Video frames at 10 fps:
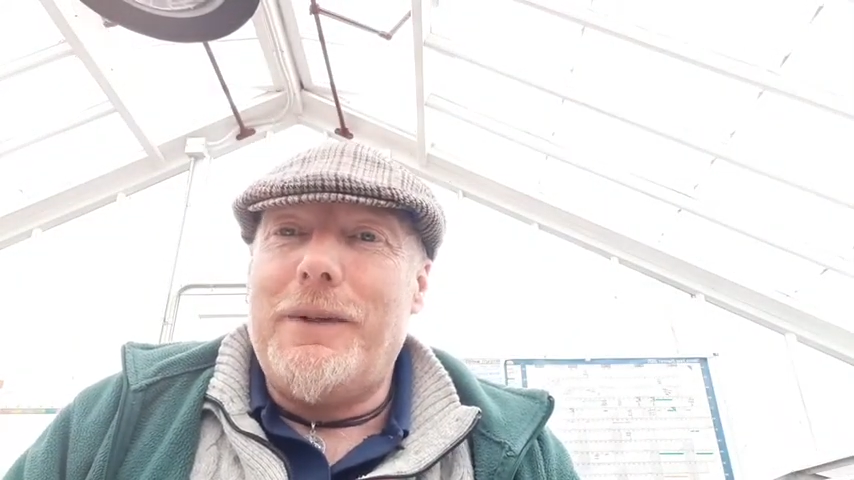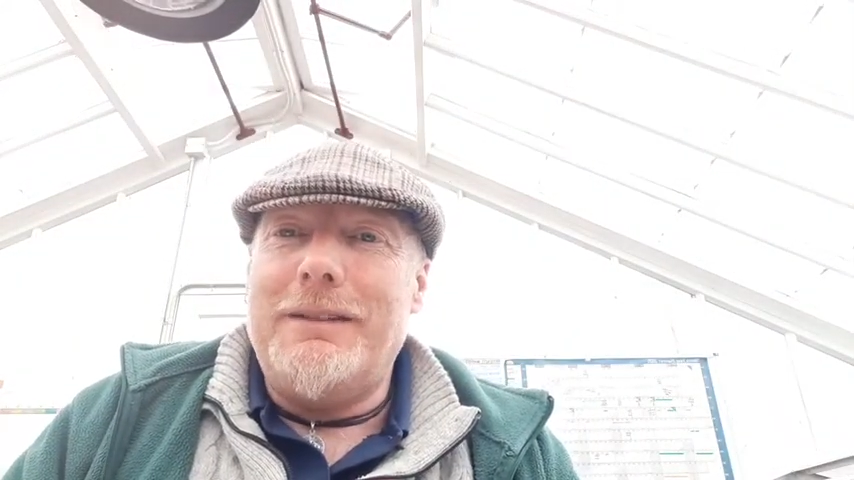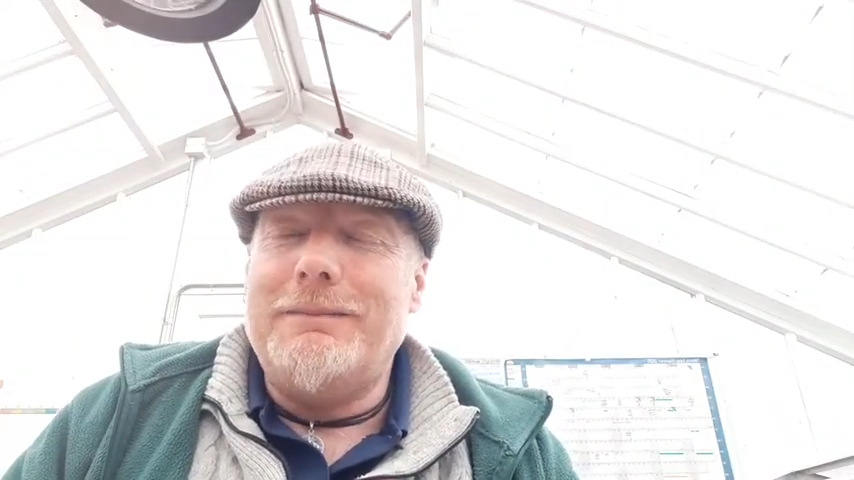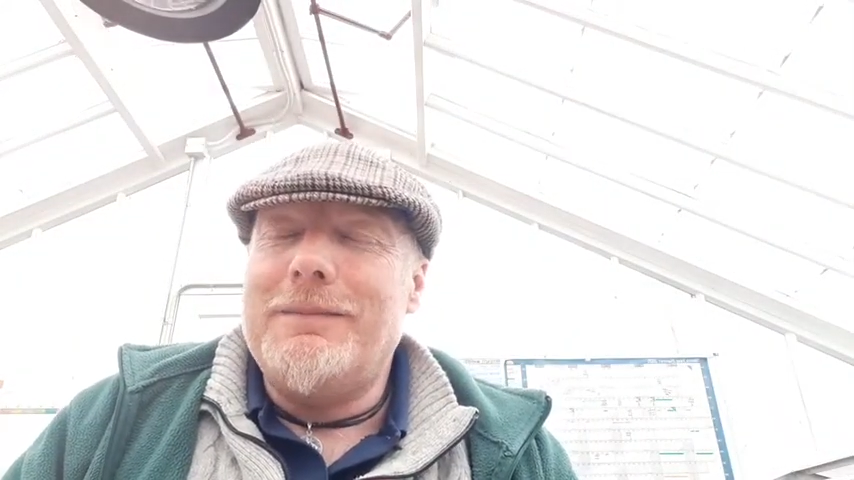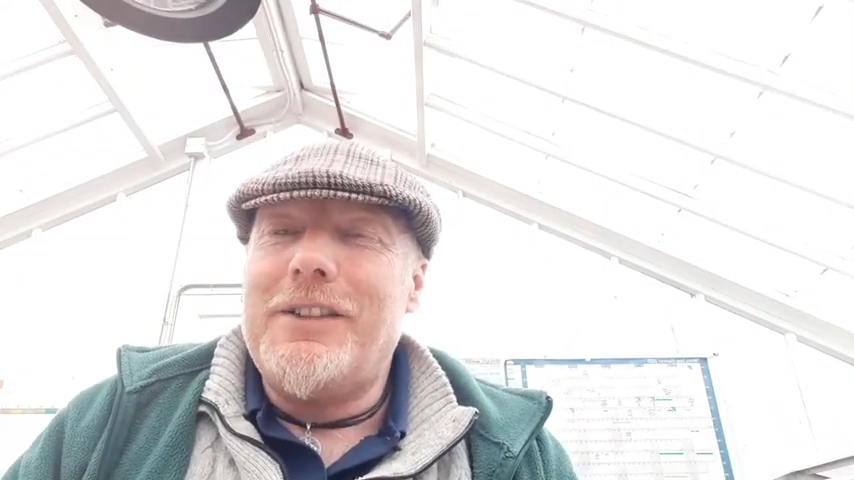
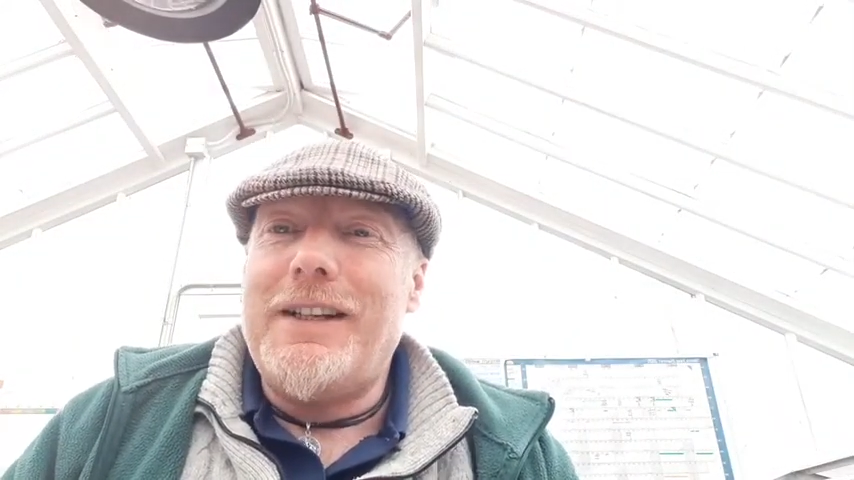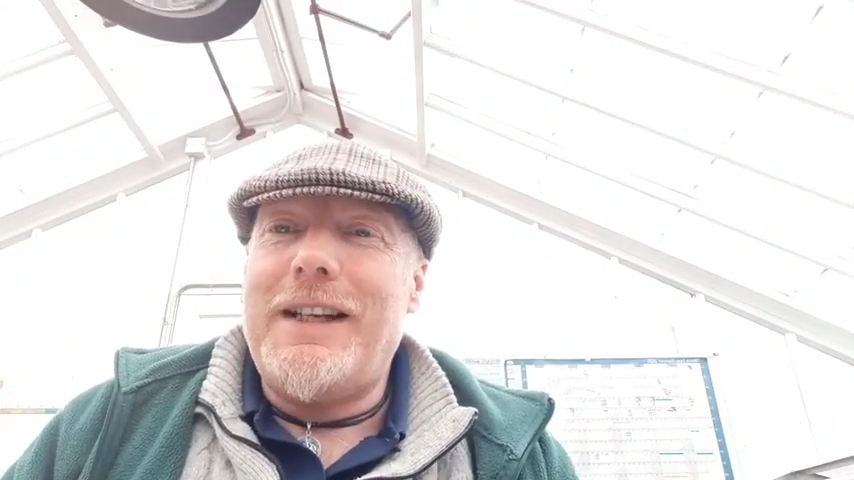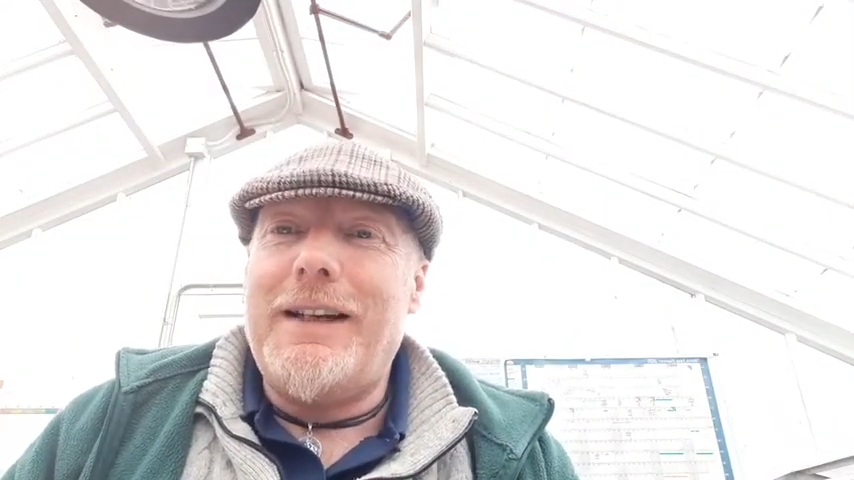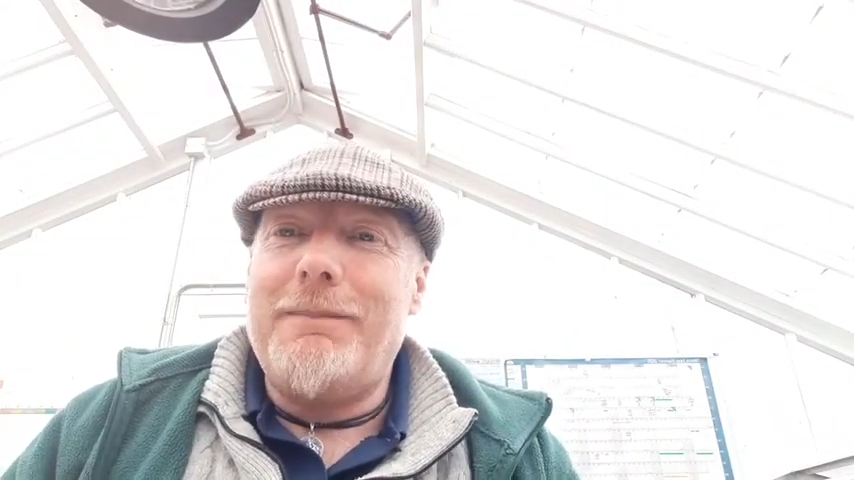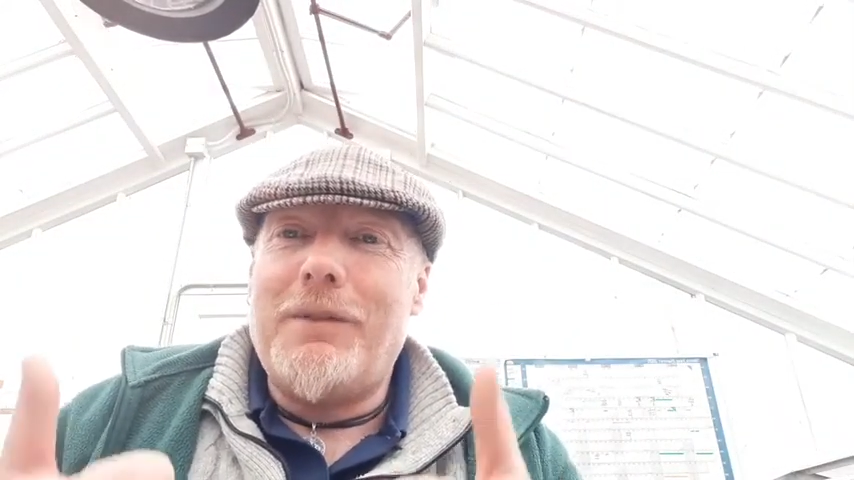care, all the
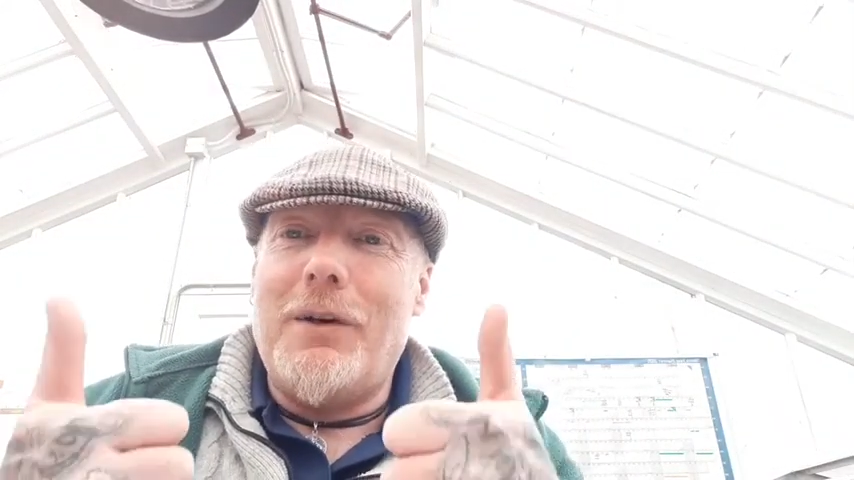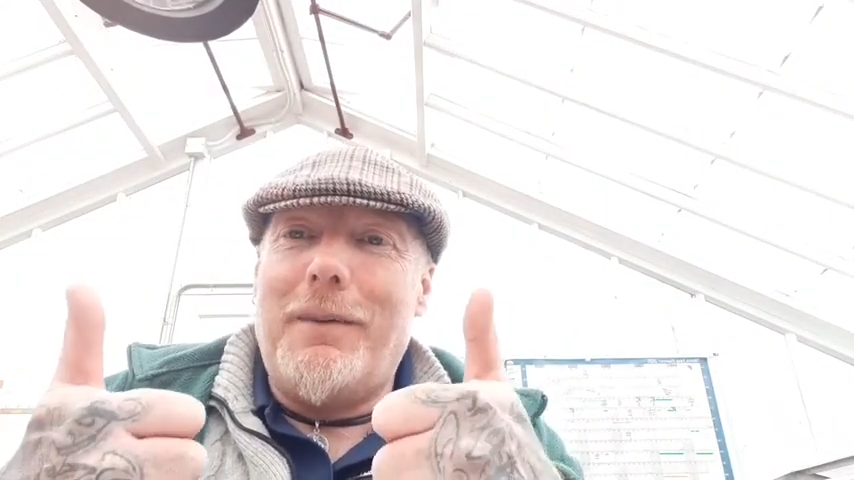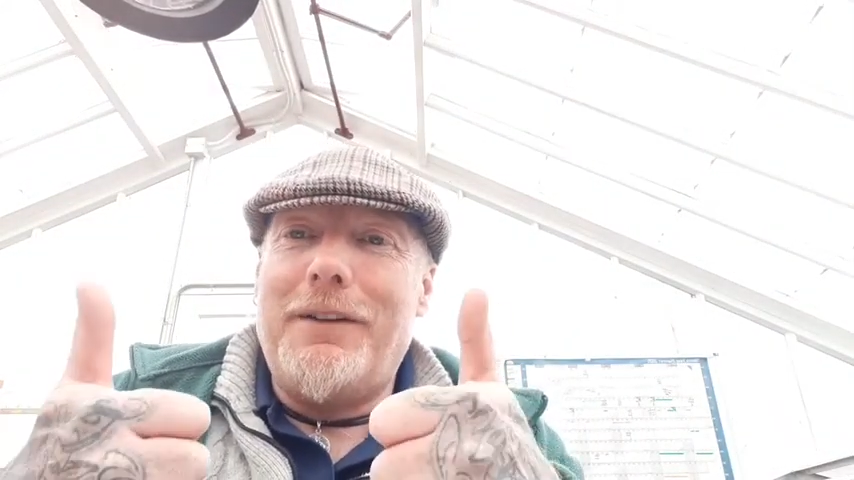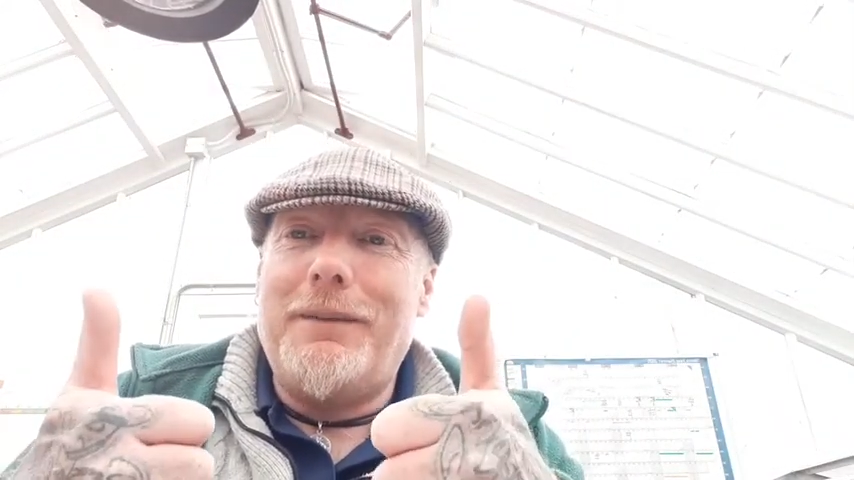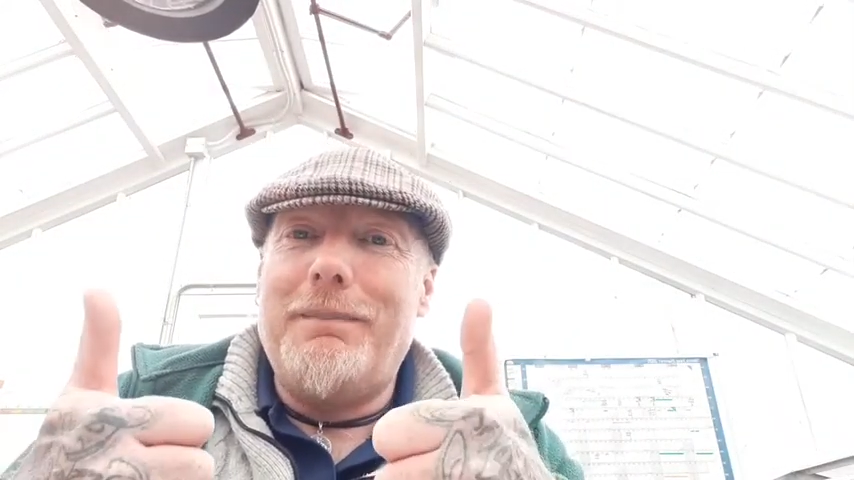best, bye.